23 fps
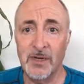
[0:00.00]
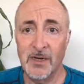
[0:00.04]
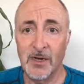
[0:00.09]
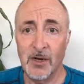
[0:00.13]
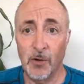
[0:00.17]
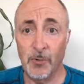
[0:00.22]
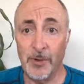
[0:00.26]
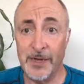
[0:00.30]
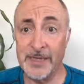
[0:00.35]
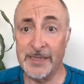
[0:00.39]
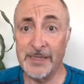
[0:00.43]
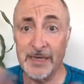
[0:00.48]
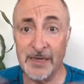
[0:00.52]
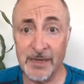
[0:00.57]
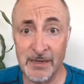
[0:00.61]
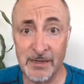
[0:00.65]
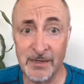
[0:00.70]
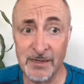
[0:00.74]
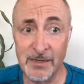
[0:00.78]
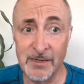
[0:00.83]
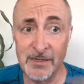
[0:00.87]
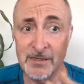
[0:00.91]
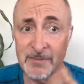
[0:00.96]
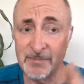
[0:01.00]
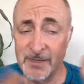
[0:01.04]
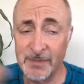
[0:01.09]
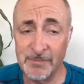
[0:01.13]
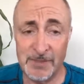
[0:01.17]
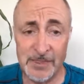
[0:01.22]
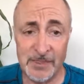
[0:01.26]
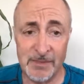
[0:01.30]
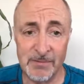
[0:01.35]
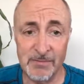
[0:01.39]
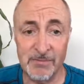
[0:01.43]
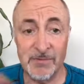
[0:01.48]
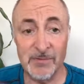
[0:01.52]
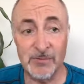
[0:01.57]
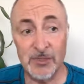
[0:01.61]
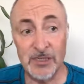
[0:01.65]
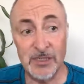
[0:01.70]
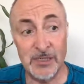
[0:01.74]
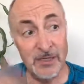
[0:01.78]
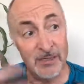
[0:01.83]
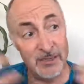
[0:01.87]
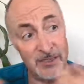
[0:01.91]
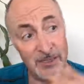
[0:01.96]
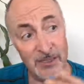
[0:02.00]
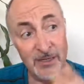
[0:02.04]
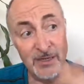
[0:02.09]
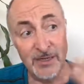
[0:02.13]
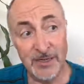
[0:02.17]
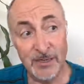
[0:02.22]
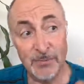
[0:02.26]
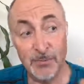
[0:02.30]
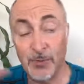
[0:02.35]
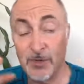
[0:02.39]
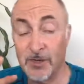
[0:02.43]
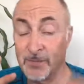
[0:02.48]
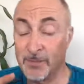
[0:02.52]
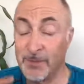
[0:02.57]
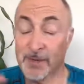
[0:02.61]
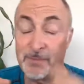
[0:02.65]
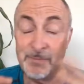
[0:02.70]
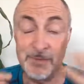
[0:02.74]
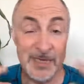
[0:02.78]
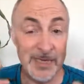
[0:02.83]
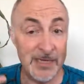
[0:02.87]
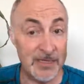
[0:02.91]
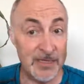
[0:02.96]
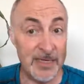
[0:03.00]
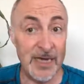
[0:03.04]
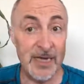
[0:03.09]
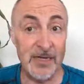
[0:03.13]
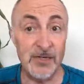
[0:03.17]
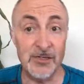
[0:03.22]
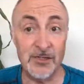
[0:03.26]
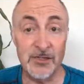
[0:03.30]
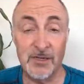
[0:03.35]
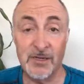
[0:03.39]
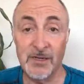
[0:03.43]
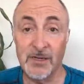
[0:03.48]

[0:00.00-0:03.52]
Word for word: or we hit their car, which is still another point about being attached.